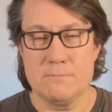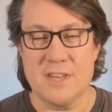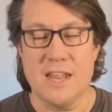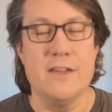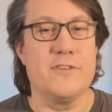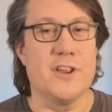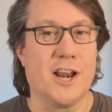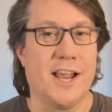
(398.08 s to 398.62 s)

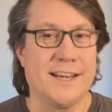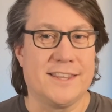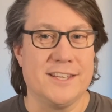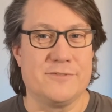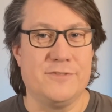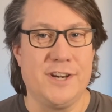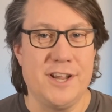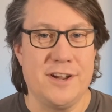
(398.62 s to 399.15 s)
If you liked this
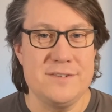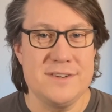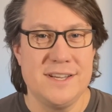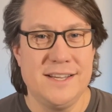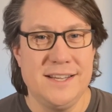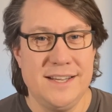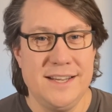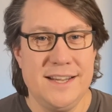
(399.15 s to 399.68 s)
video,
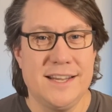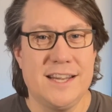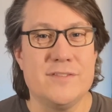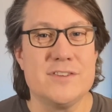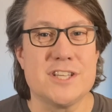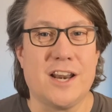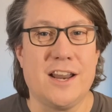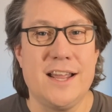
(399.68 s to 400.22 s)
give
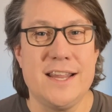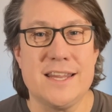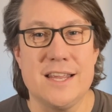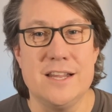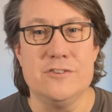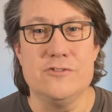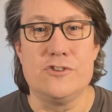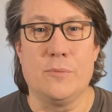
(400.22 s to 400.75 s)
us a like
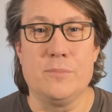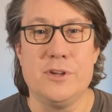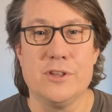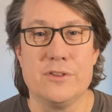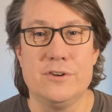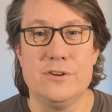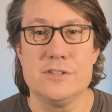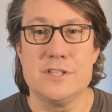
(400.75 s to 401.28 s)
and drop your
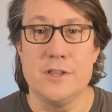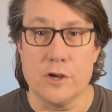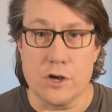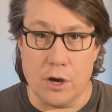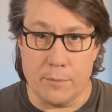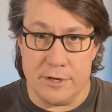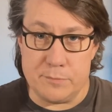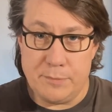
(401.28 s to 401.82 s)
thoughts in the
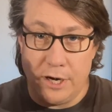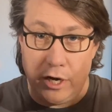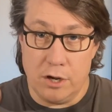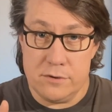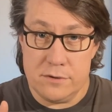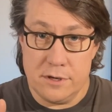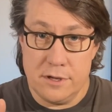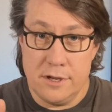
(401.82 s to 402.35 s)
comments
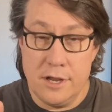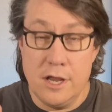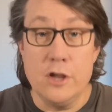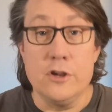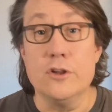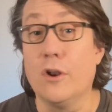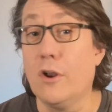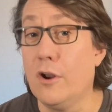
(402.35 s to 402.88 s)
below.
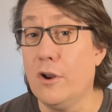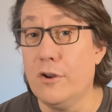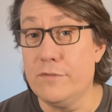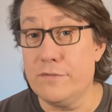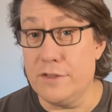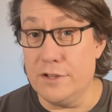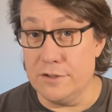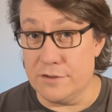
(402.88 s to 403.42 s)
You'll
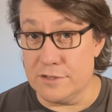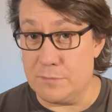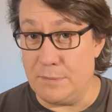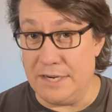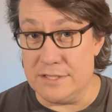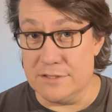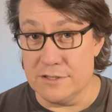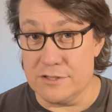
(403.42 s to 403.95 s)
love the other
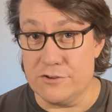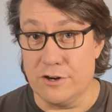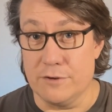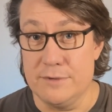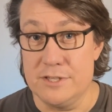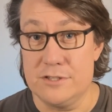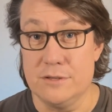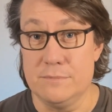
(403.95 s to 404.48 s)
space and
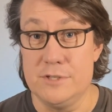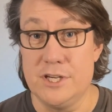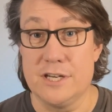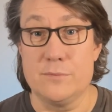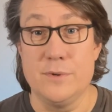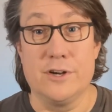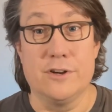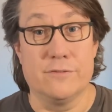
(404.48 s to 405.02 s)
astronomy
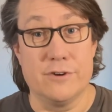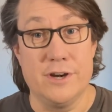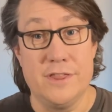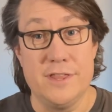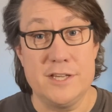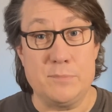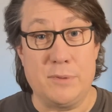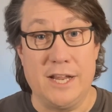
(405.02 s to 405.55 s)
subjects we cover in
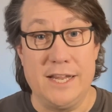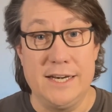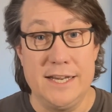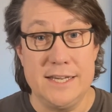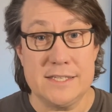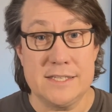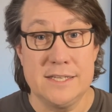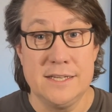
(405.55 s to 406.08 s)
this
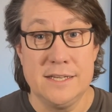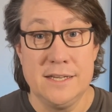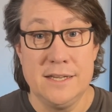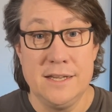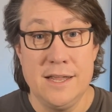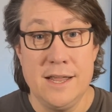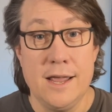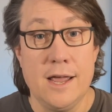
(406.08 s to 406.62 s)
playlist.
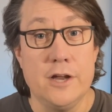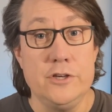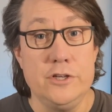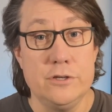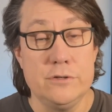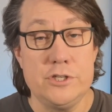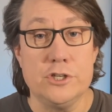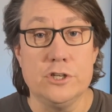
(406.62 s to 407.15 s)
And
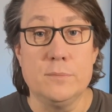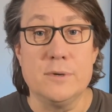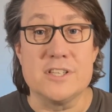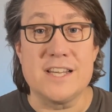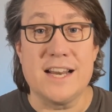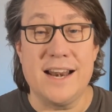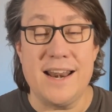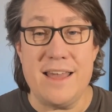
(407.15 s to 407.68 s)
YouTube has
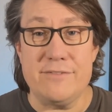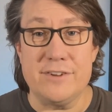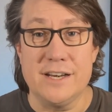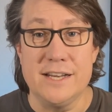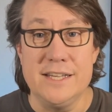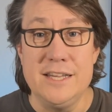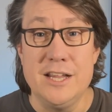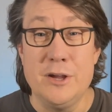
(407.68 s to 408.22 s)

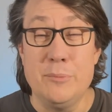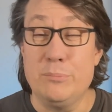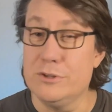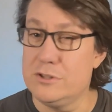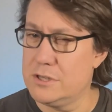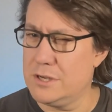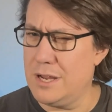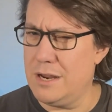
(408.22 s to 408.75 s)
cleverly, but
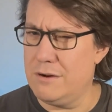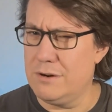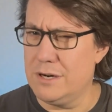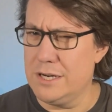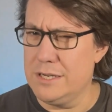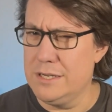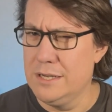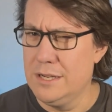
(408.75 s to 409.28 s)

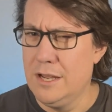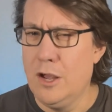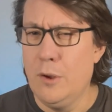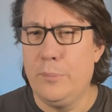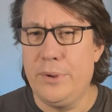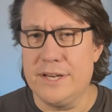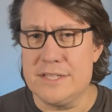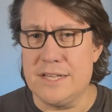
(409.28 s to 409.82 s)
scarily,
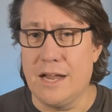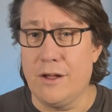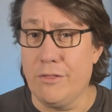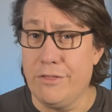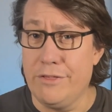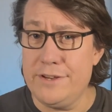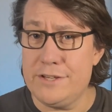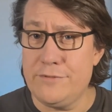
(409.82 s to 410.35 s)
picked
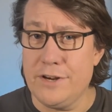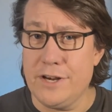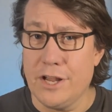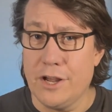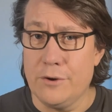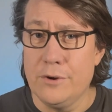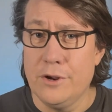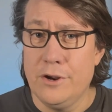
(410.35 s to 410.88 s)
out this video